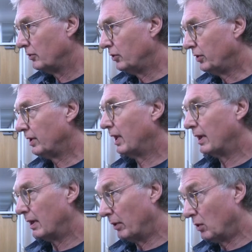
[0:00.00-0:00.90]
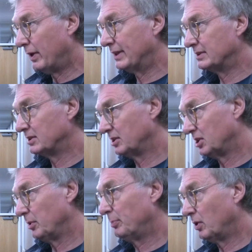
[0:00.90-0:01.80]
You can request
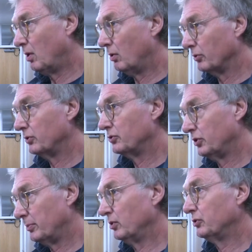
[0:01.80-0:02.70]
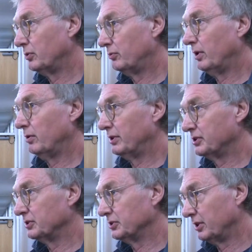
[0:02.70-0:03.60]
to be put on to the Milton Road
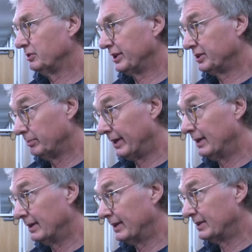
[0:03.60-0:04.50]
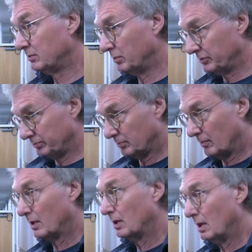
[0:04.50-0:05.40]
Residents Association mailing list,
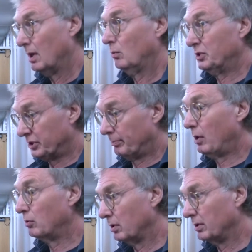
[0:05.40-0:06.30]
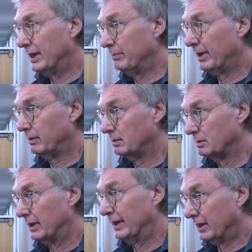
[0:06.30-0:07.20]
which is a bulk email,
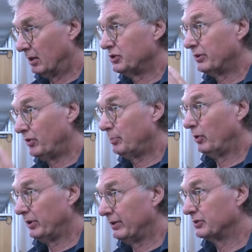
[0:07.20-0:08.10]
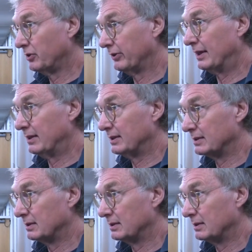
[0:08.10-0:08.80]
and it goes to everybody that's on that list.